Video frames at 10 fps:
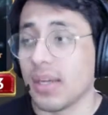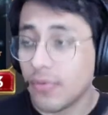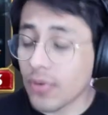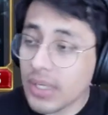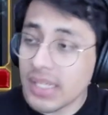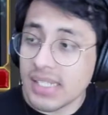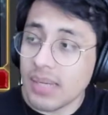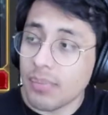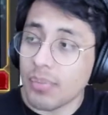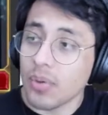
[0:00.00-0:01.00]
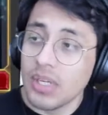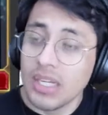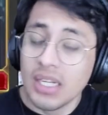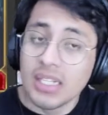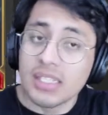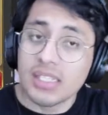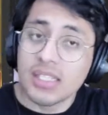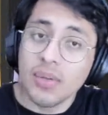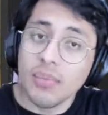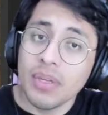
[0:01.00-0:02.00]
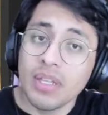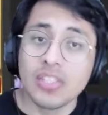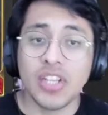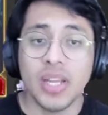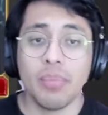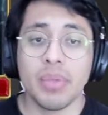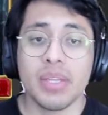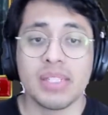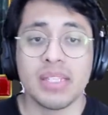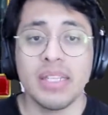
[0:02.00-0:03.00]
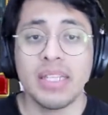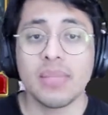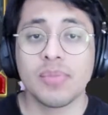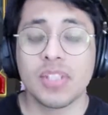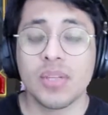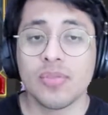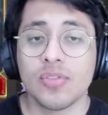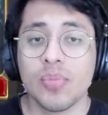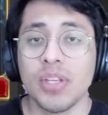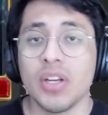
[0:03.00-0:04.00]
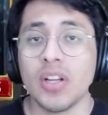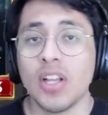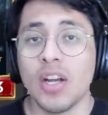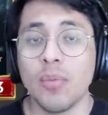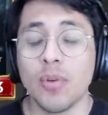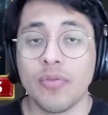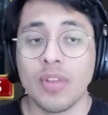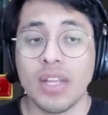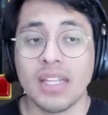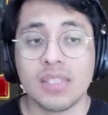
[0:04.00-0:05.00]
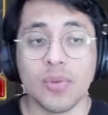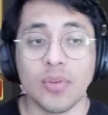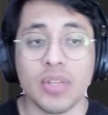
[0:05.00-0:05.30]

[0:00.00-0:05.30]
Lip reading: For example, some champions lead themselves to be a lot more flexible.